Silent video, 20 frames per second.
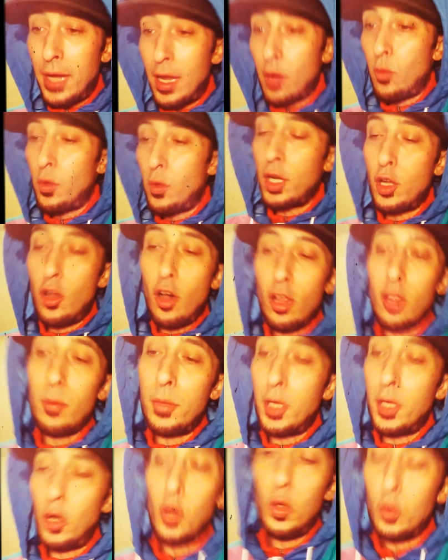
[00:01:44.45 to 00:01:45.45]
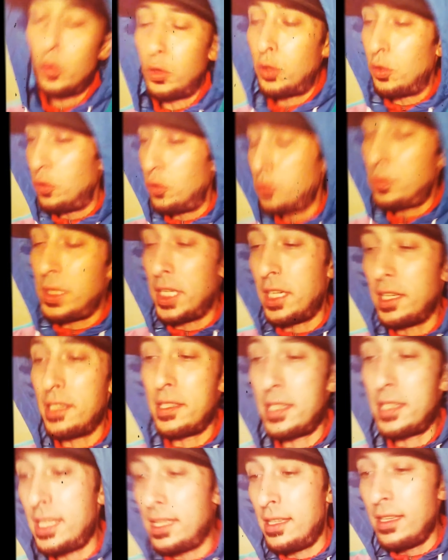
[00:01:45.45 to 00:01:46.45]
I don't want to call him an old dude
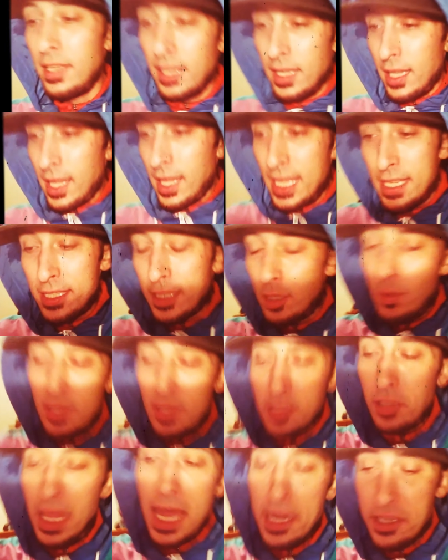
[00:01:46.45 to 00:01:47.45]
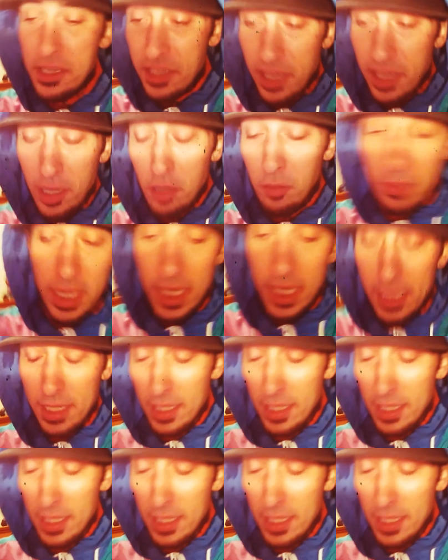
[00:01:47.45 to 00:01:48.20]
because he still has a lot of skill, man.